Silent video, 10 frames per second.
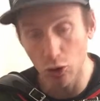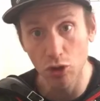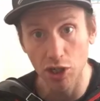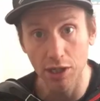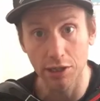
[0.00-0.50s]

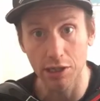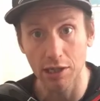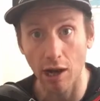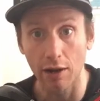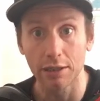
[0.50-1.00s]
2 G's to
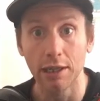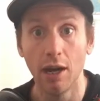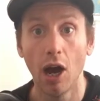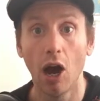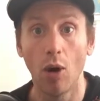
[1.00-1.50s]
start.
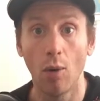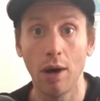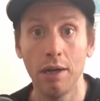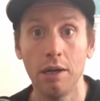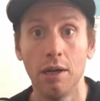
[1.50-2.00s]

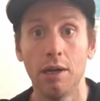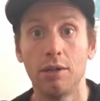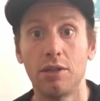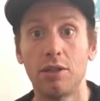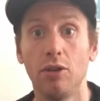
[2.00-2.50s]
1,
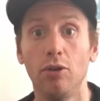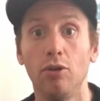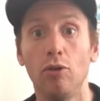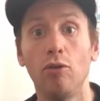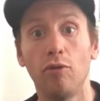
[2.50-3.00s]

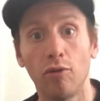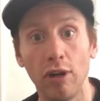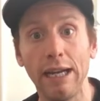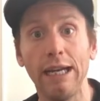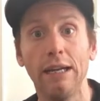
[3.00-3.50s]
2,
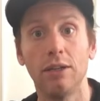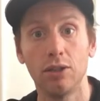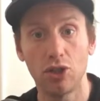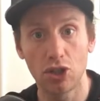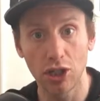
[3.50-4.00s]
3,
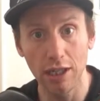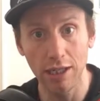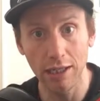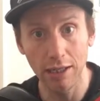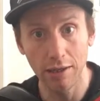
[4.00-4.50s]

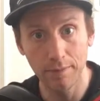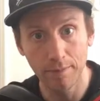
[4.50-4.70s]
G,